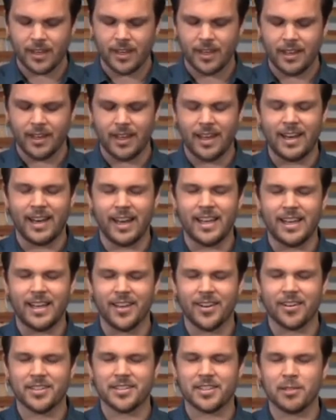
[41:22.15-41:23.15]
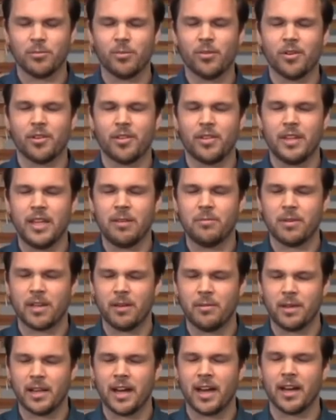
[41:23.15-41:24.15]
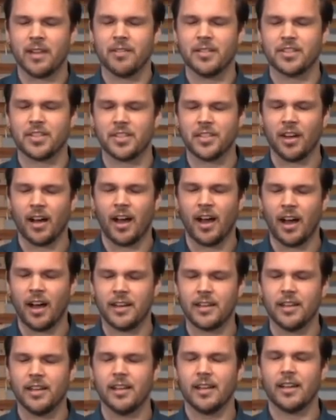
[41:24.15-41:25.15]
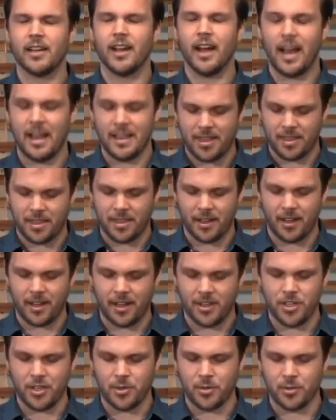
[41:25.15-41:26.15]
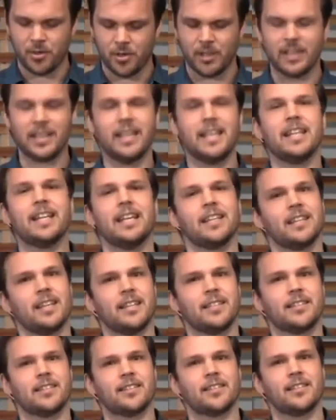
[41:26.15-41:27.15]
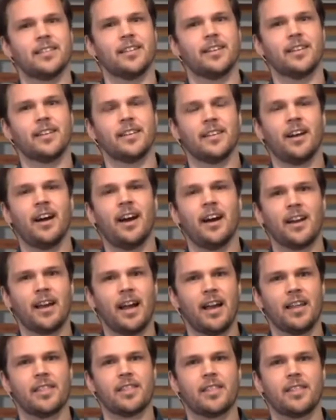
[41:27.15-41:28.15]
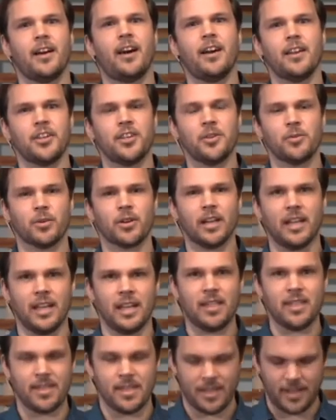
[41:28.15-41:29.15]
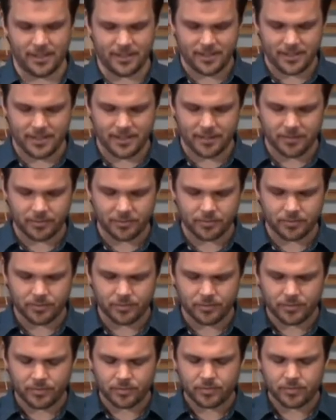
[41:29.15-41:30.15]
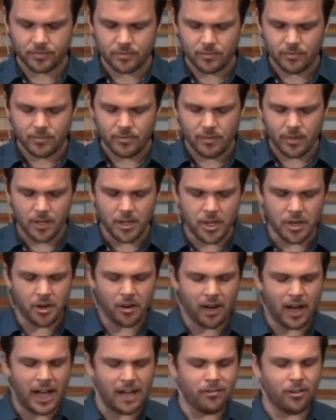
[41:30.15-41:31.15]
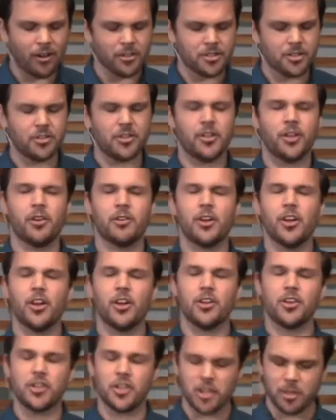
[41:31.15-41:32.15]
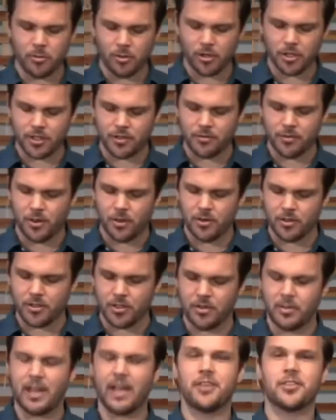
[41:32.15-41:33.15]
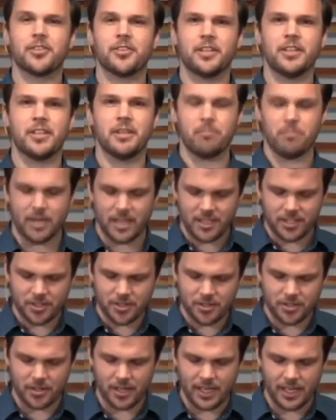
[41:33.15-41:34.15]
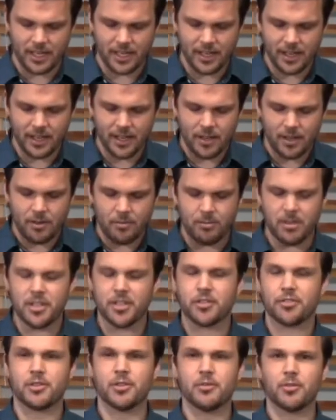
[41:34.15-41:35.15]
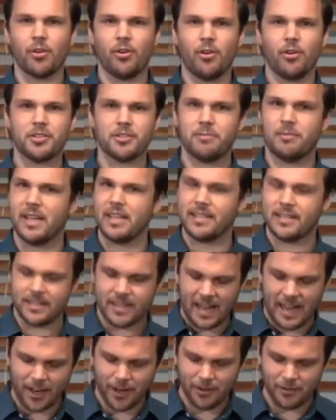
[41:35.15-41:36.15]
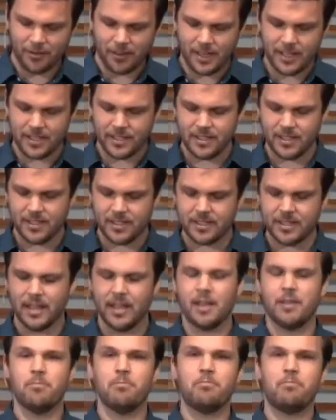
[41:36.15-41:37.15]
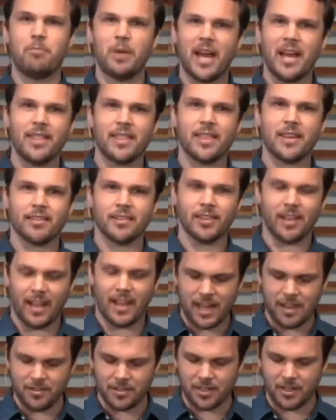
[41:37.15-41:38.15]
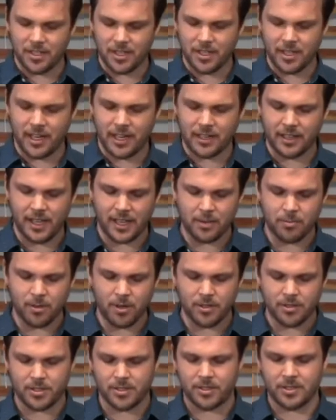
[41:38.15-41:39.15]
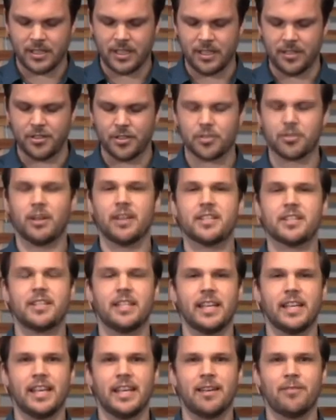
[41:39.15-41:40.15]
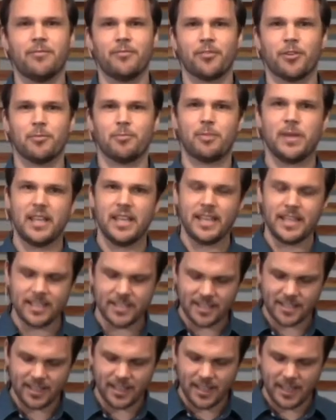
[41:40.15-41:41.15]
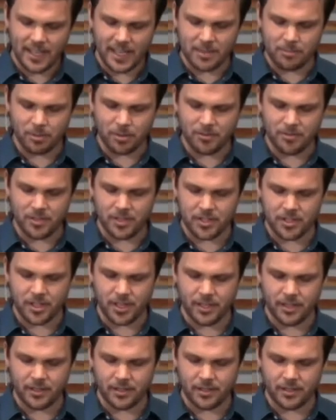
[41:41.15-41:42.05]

And I hear a similar theme coming out of this God, I thought you were leading this. God, I thought you were in this. You know, I've also known numerous folks who entered into ministry, ministry roles, made sacrifices, bet their lives on God like Moses did, trusting Him for peace and provision,